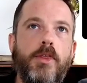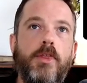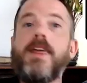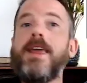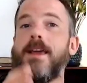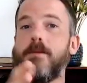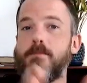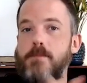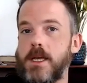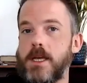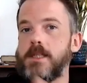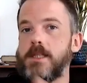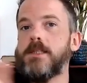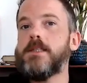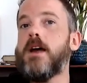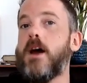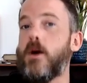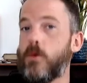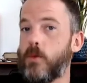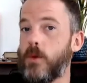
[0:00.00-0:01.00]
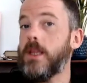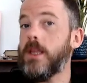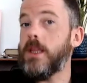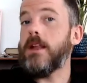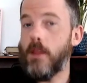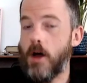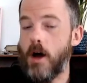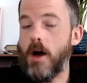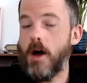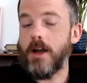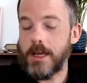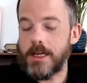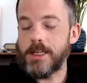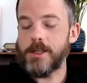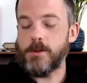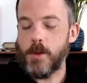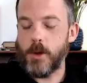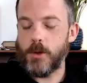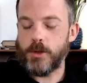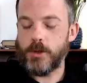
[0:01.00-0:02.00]
it means a really long
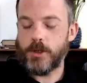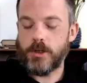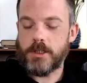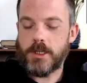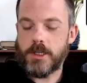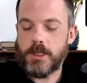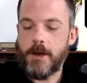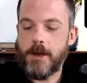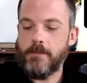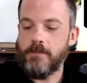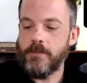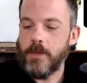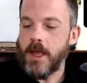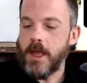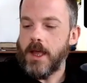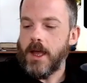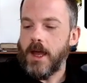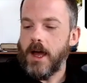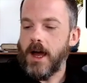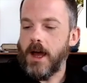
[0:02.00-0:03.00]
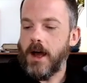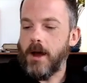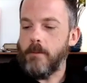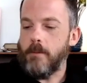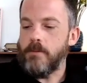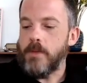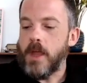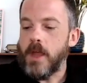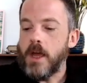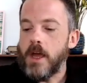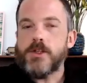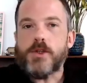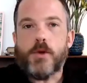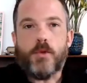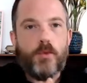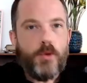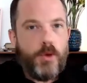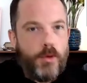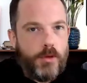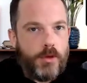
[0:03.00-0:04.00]
exposure time. So
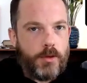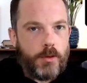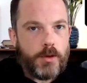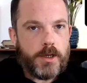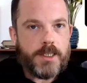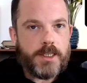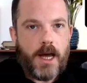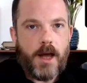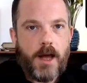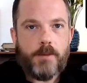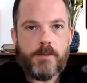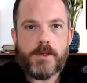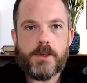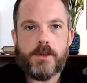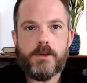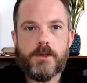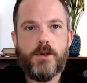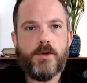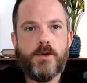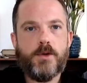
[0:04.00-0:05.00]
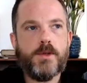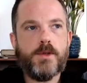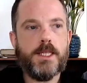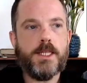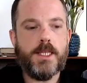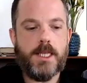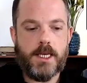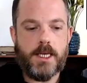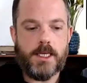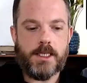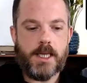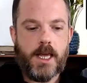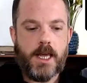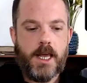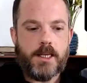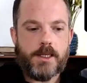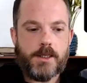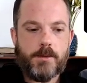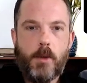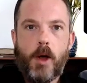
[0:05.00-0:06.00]
Ruth Thorne-Thompson used these
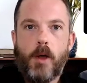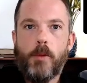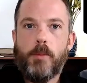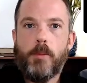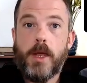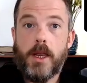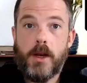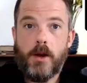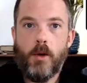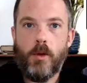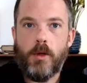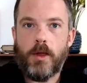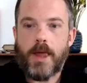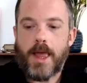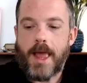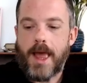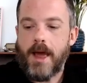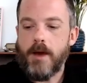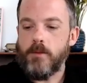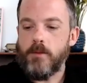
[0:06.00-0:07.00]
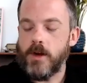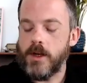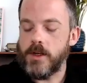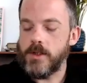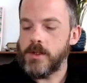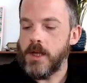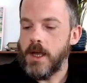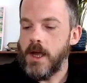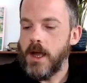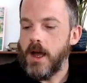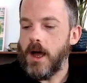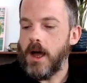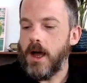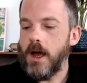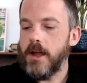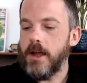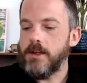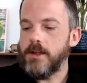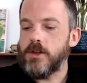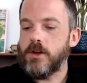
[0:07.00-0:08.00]
small pinhole cameras
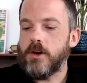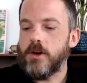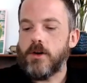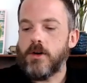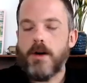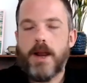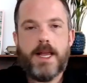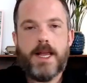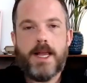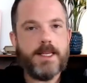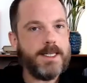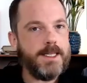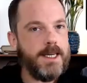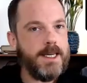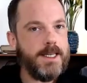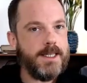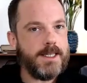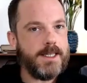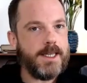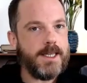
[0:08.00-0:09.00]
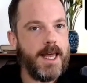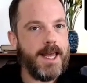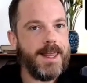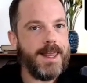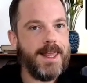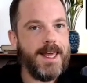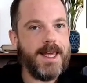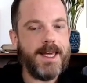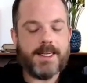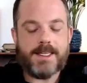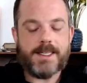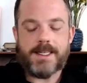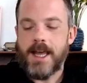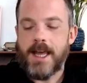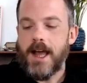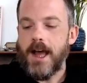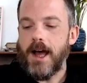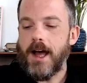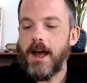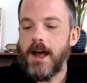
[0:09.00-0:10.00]
to create scenes like this,
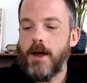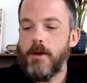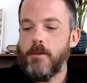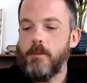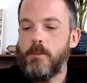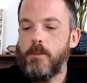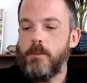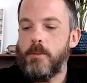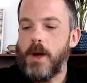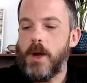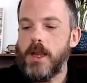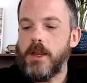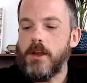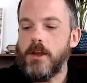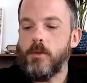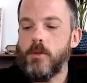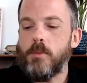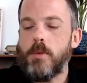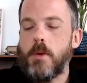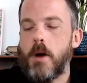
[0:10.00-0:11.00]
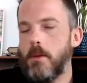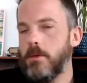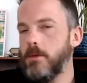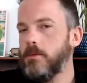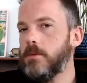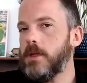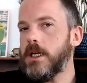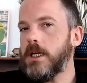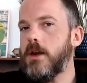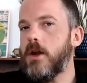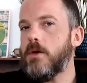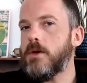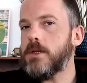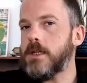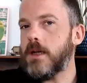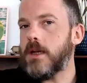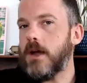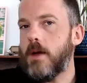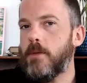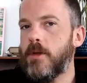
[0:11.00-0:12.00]
but you'll probably notice
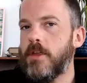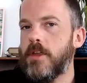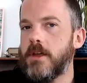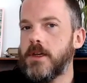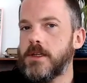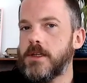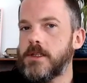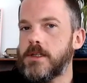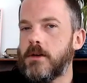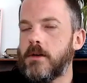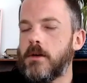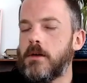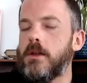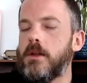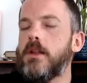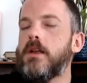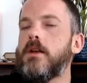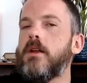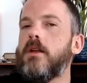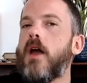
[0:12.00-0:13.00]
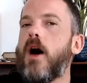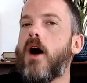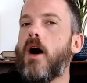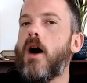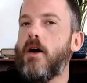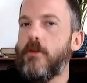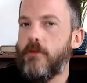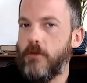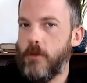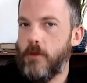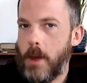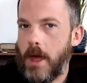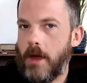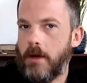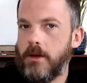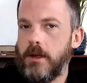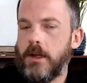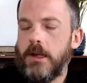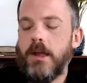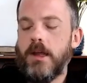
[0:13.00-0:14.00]
a couple things that are a little off
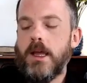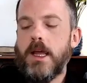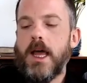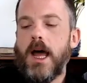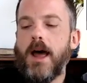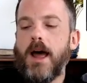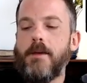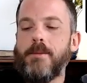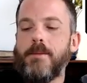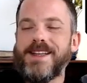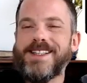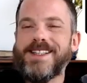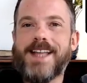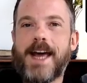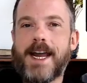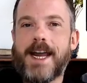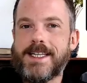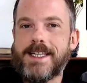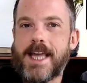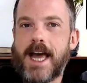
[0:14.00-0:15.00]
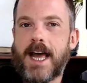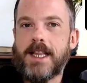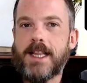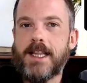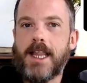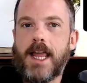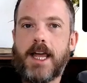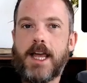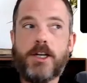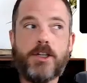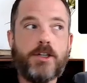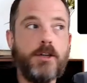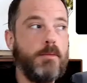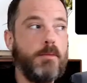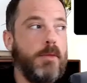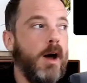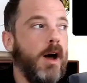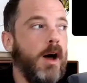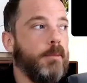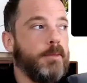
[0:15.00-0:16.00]
about it. It's not exactly like she
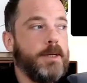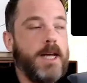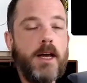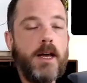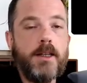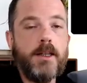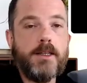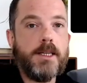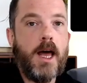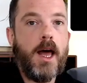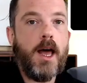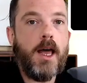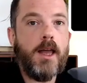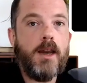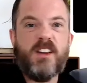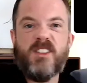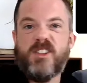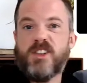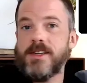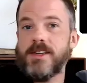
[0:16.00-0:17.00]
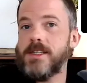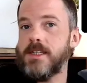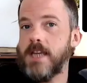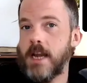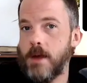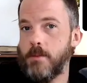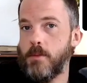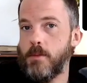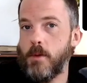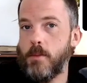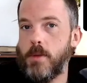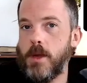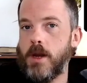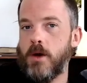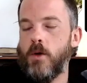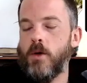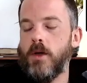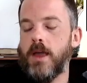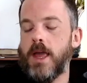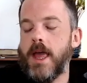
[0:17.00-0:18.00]
popped outside and just set up her
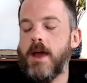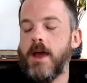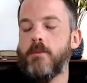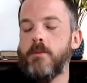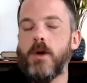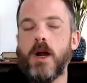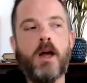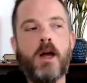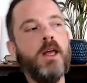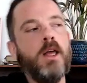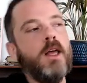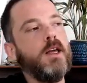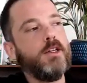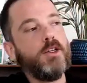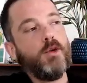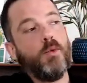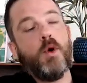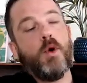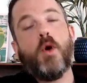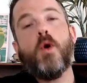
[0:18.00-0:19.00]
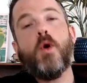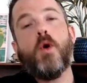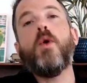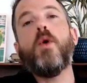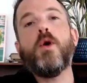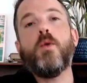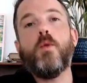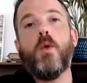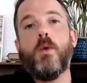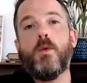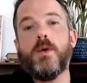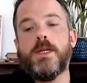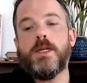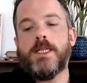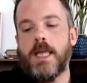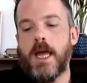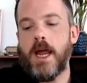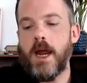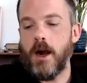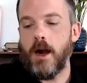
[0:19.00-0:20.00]
pinhole camera to record what was
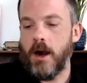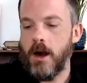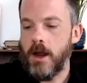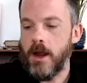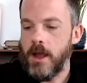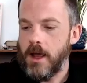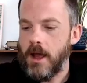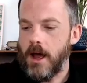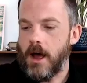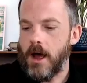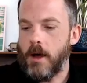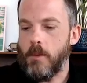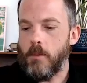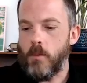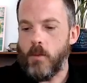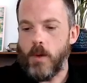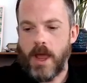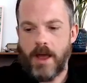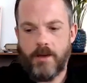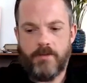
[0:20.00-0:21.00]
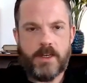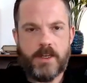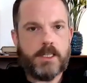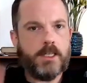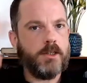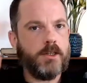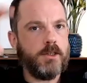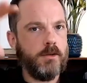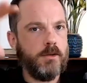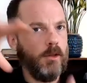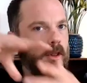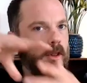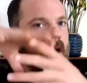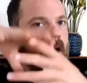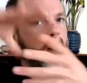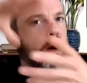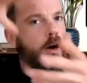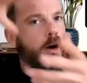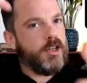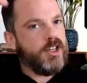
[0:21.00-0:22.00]
there. We have this
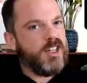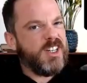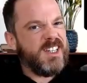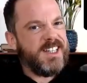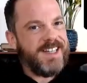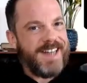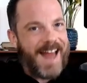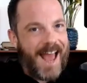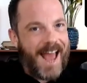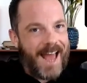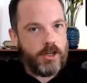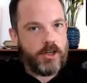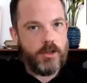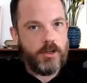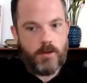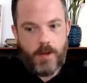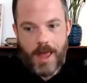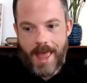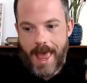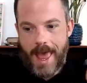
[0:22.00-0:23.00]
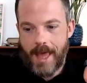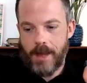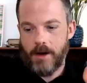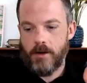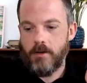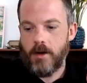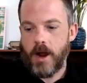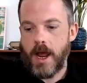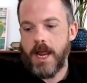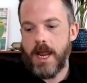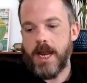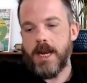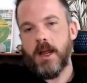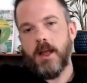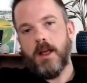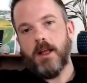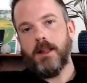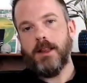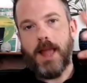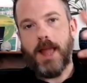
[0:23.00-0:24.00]
large statue head, right,
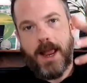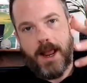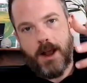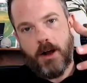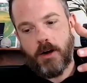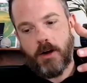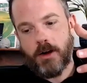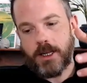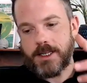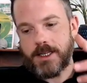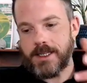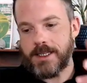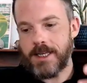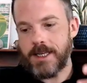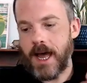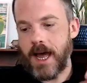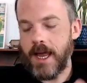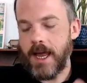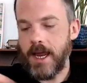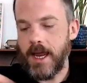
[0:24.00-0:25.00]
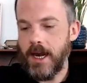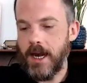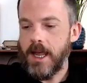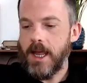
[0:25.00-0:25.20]
laying on its side.